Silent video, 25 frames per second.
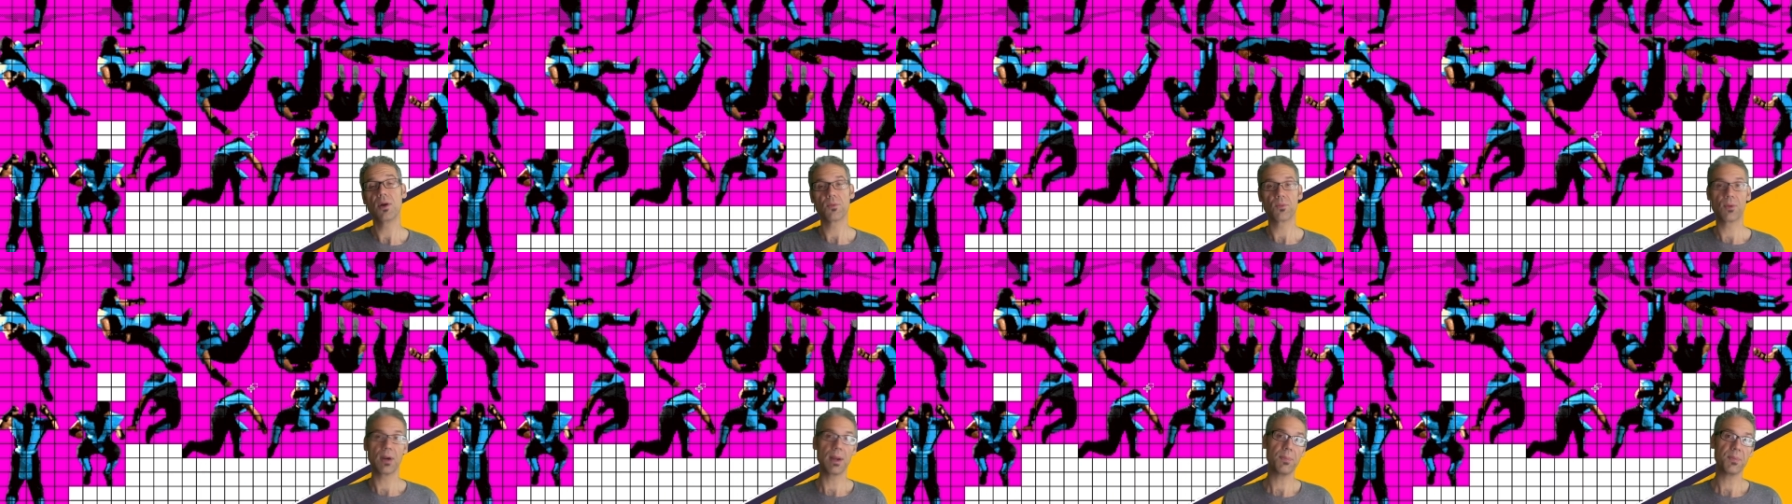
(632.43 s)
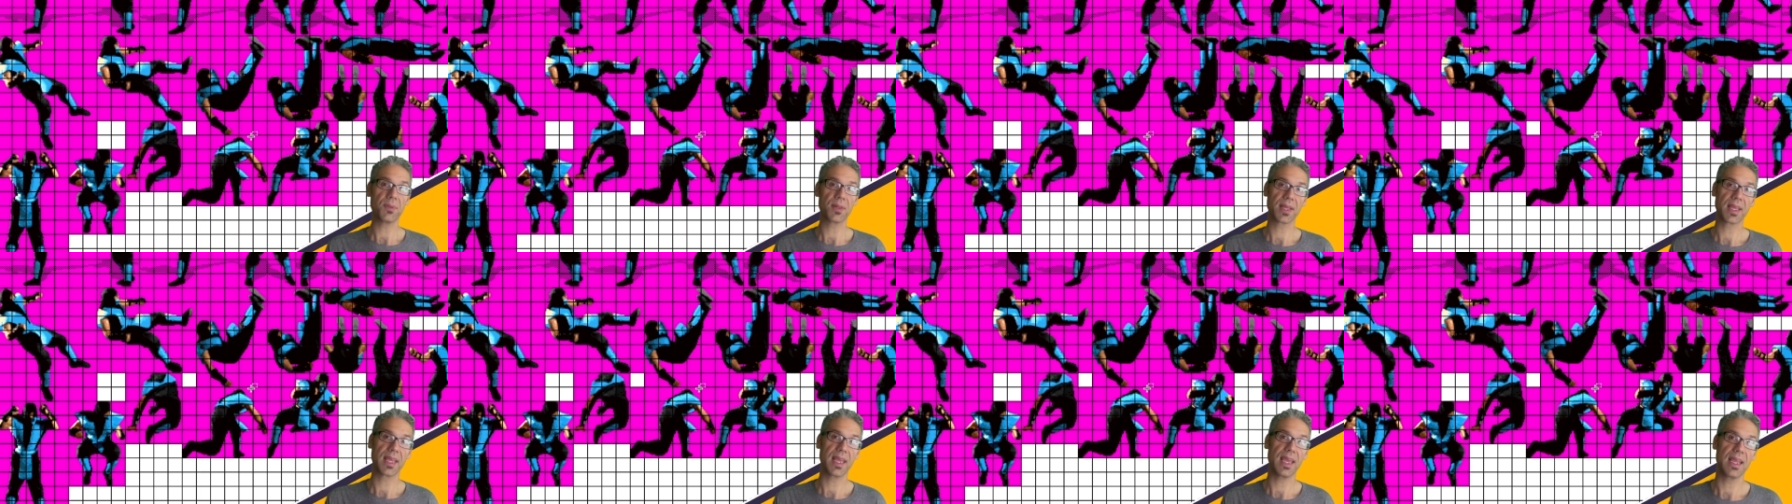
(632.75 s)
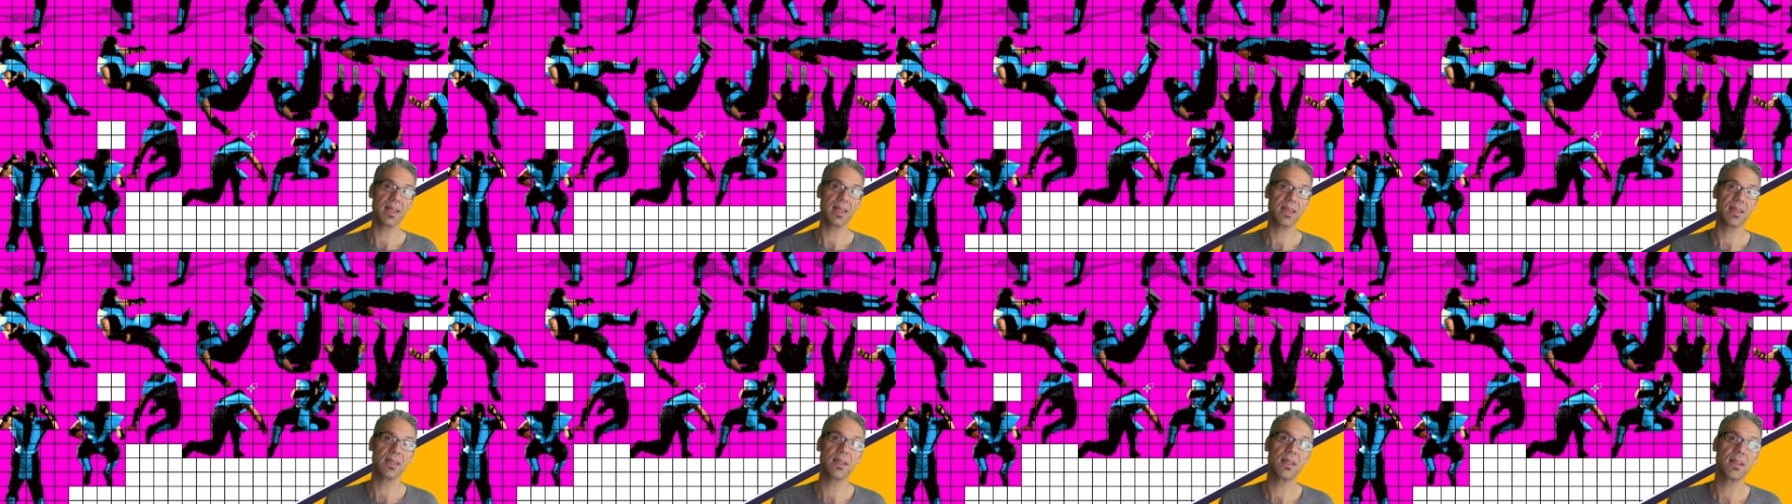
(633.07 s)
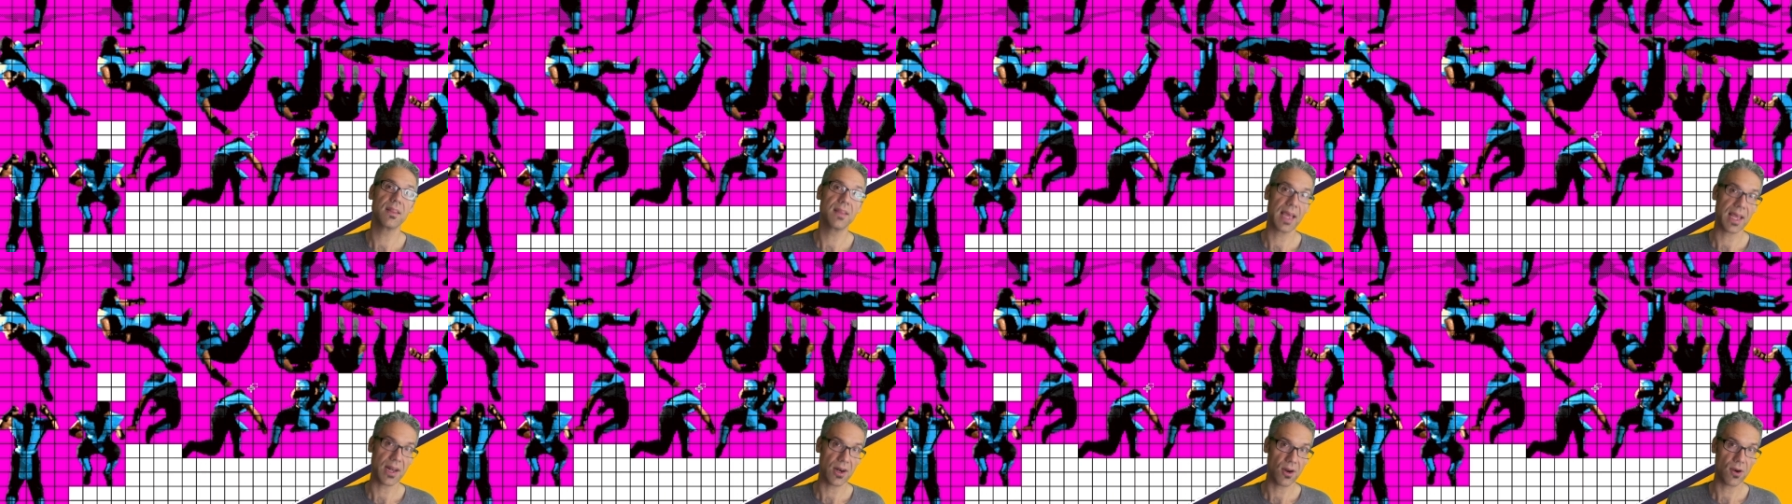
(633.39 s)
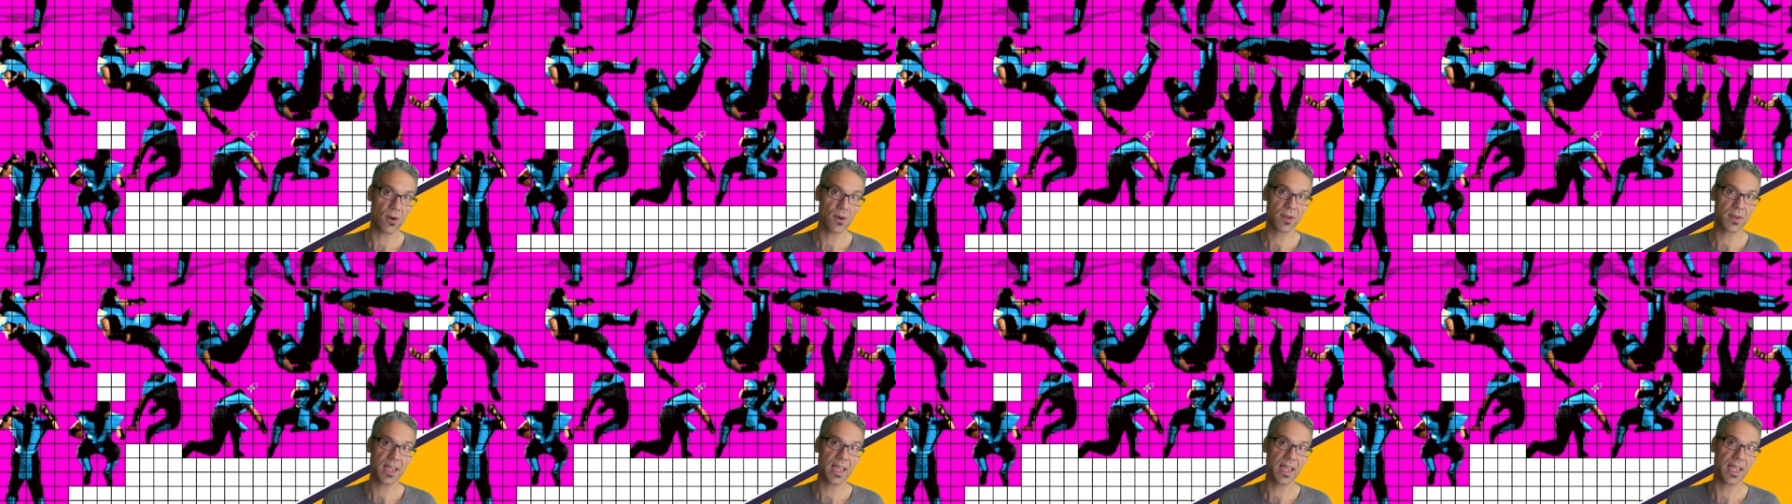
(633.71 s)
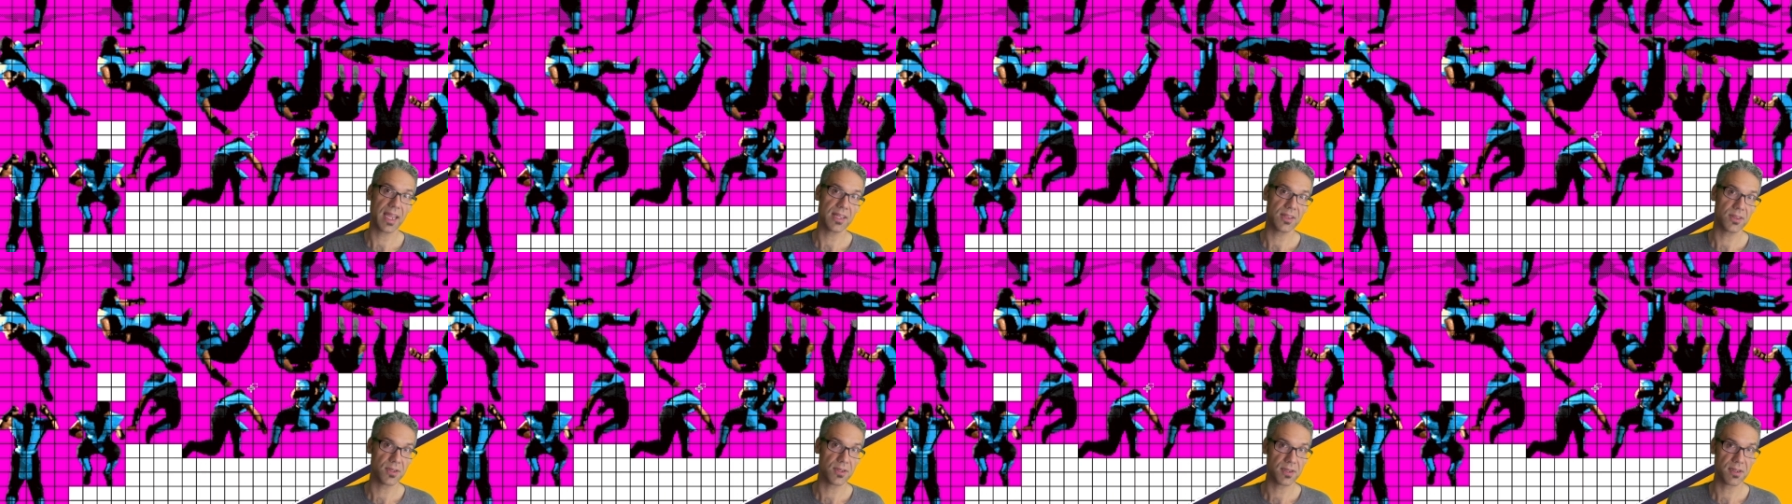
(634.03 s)
replicate that
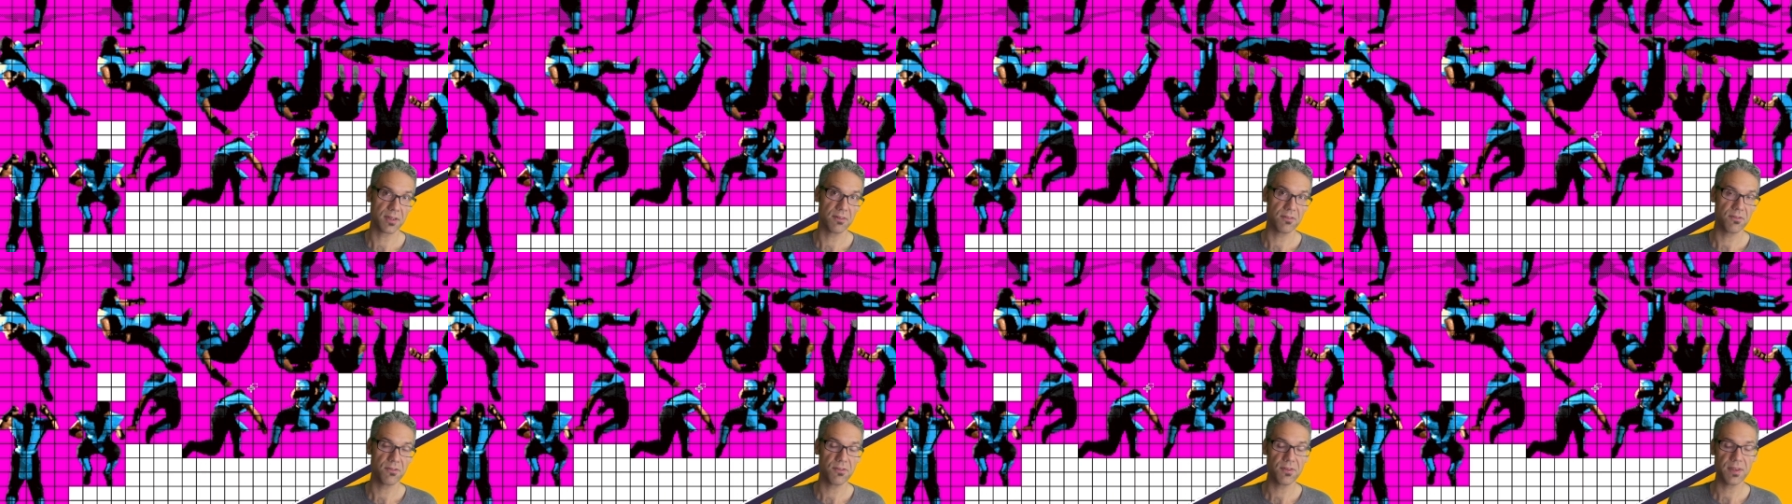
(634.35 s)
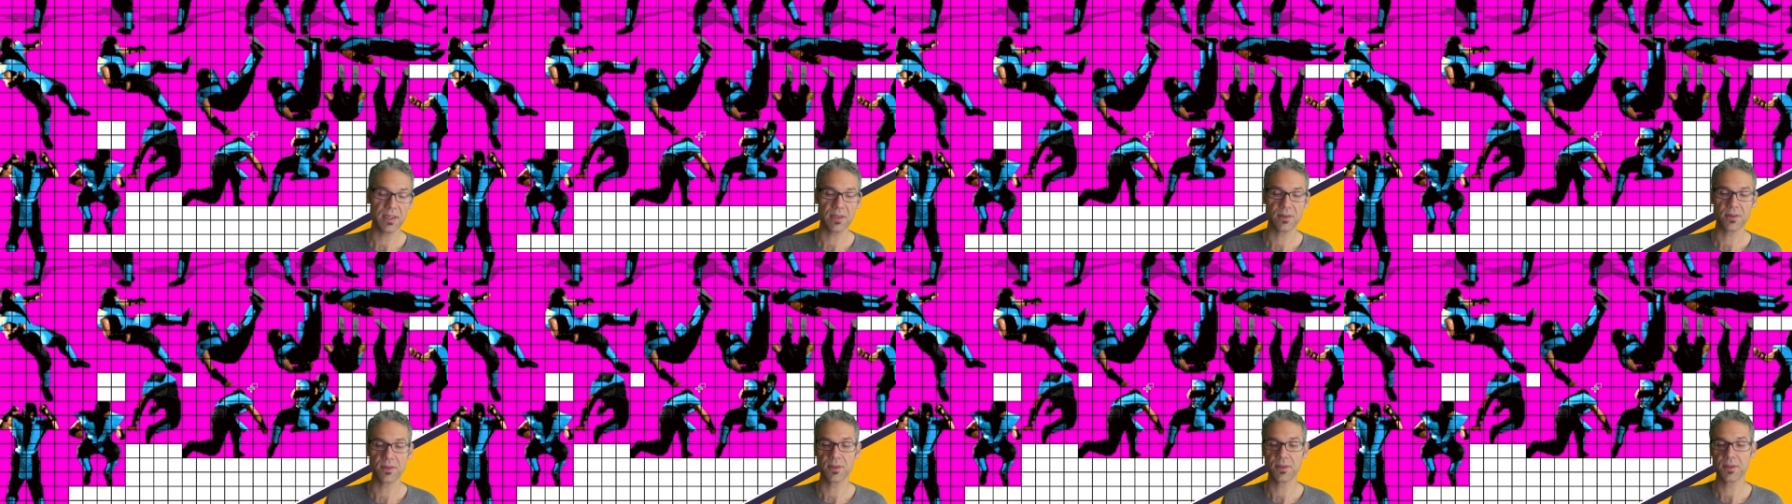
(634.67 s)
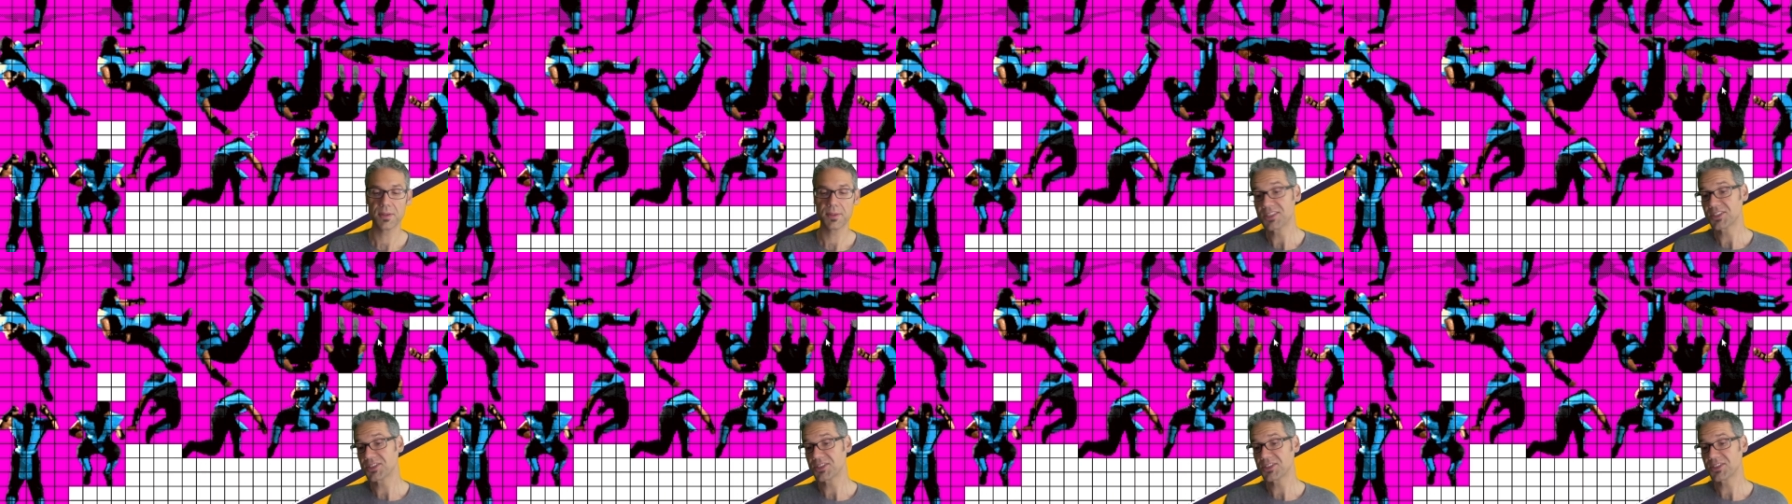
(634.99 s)
arcade look and feel.